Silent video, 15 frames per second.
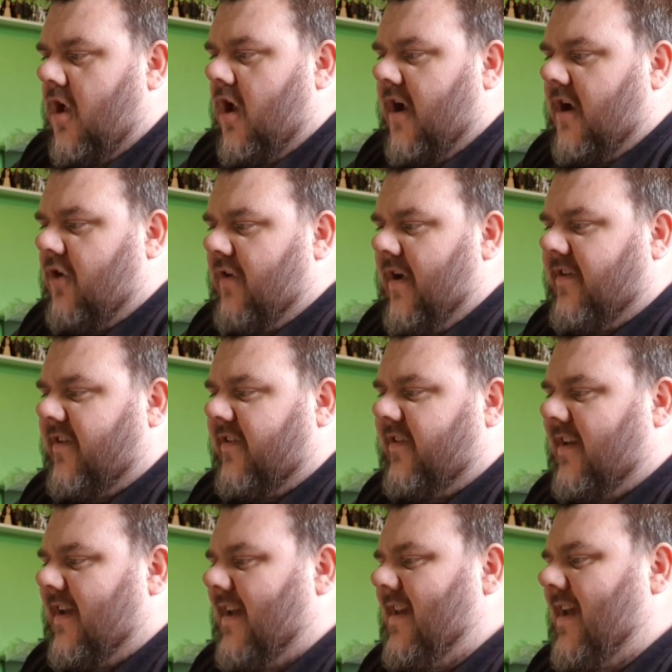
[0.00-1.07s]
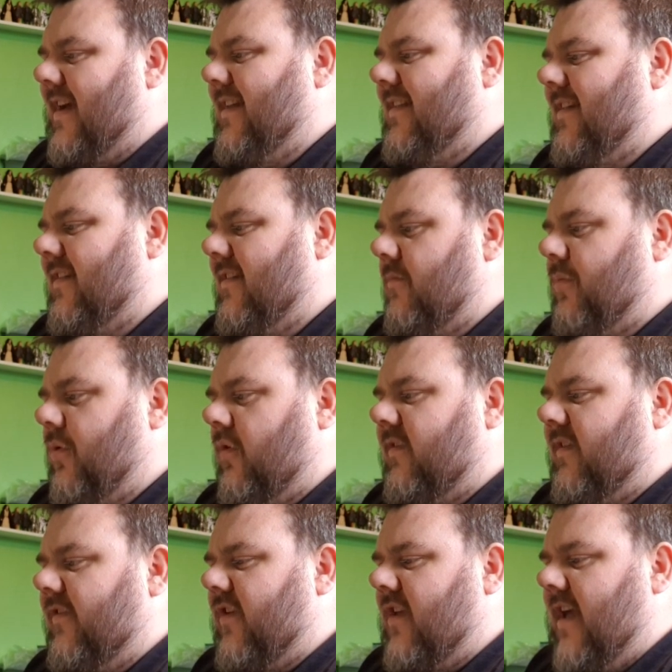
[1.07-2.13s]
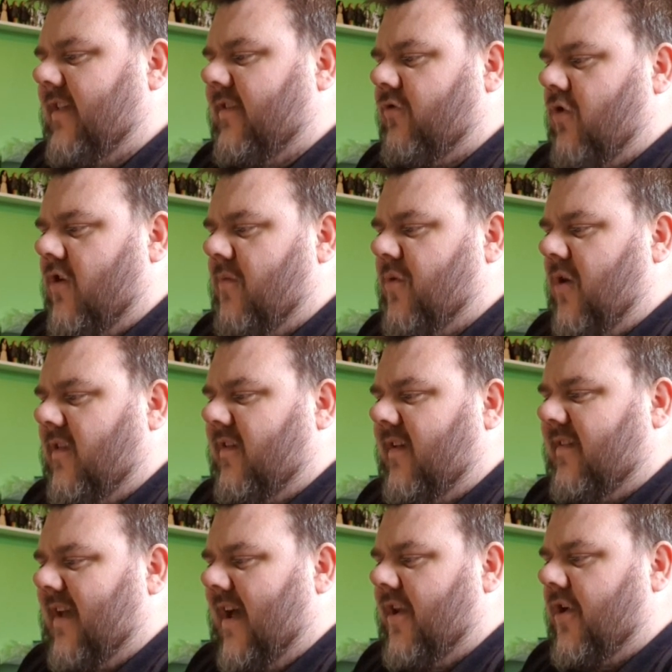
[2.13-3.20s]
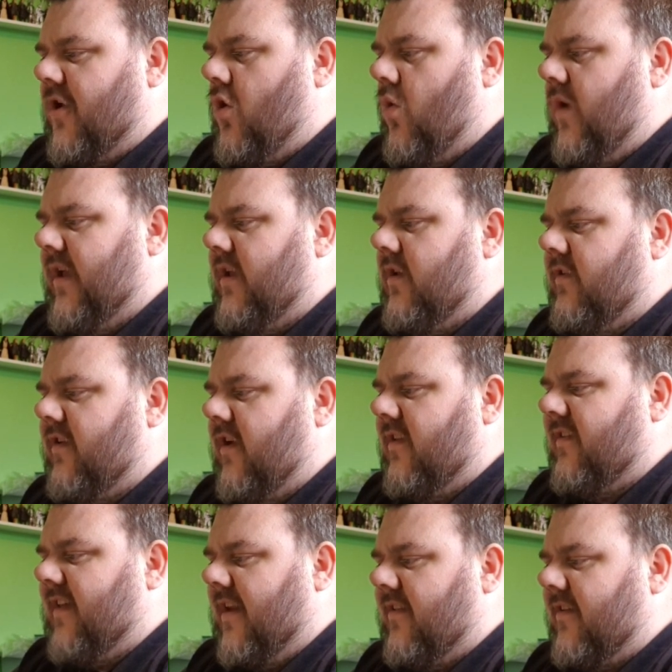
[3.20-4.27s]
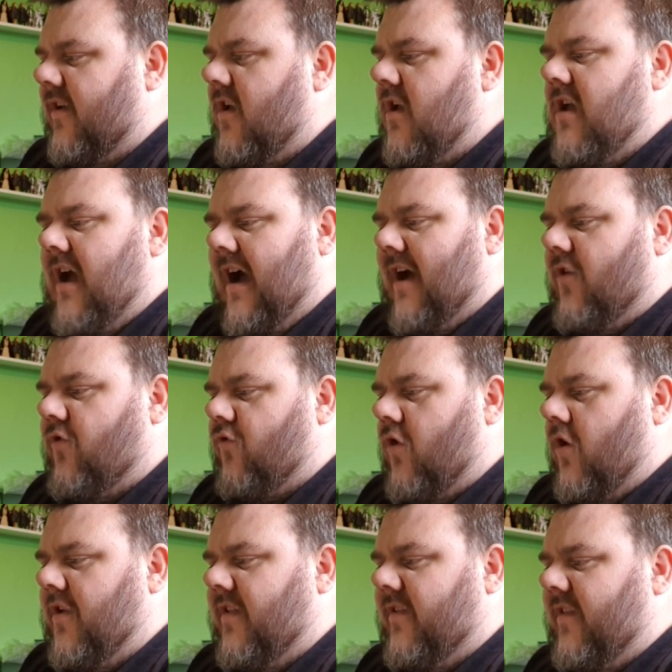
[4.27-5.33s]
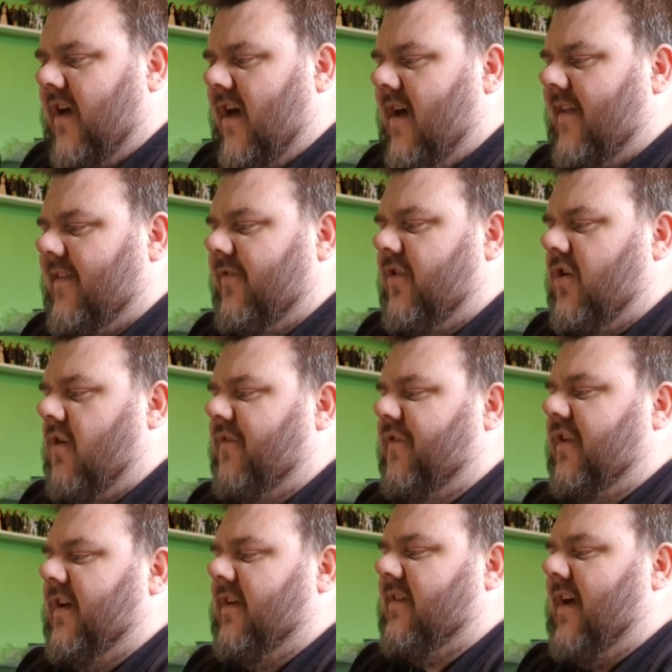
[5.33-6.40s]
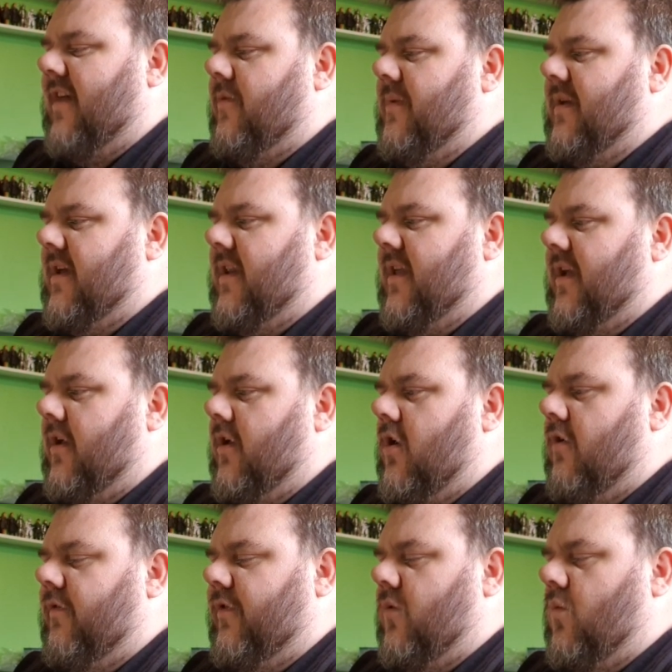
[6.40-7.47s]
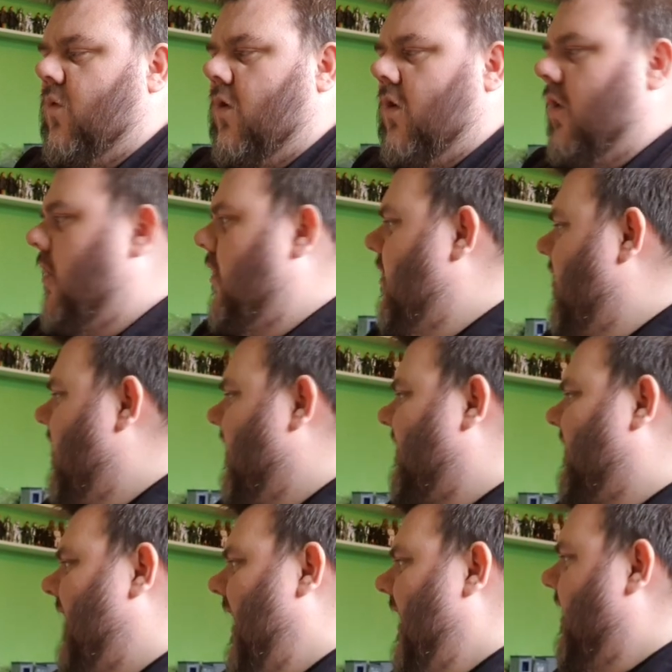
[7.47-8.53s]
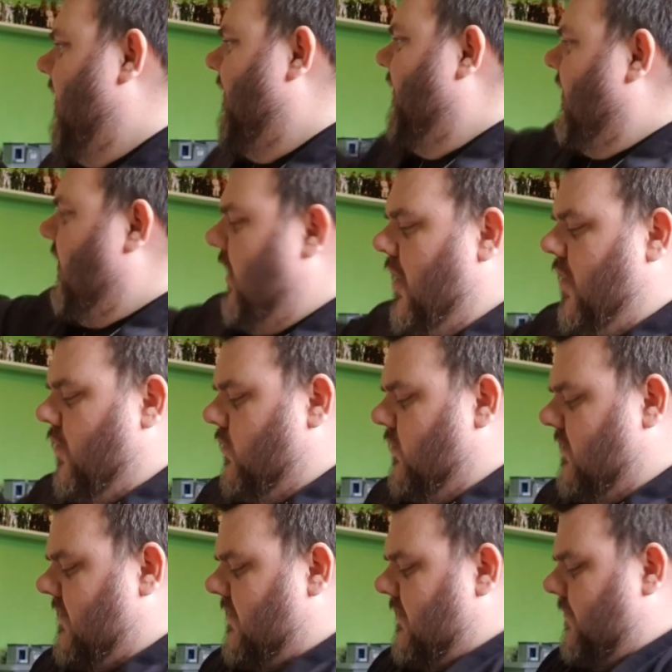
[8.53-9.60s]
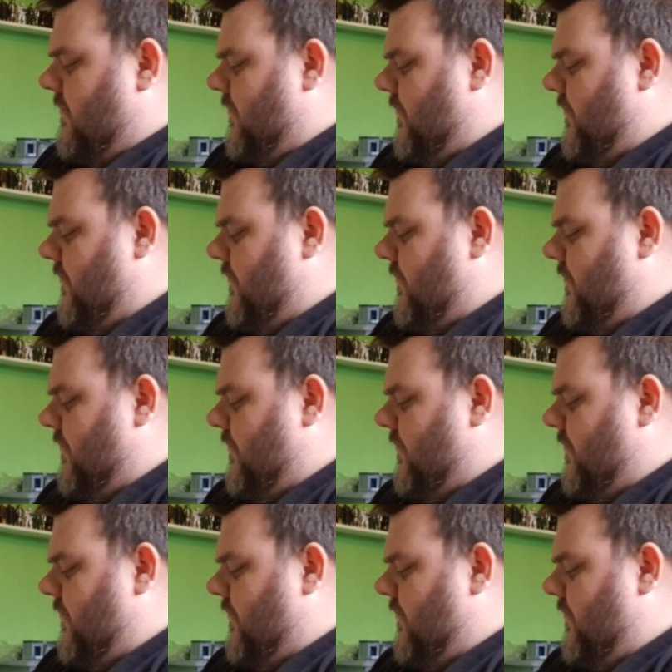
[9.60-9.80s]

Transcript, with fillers: A courageous Jedi Knight, his impulsive and headstrong apprentice, and a queen-turned-senator are drawn into the heart of the conflict at the beginning of the war. Attack of the Clones.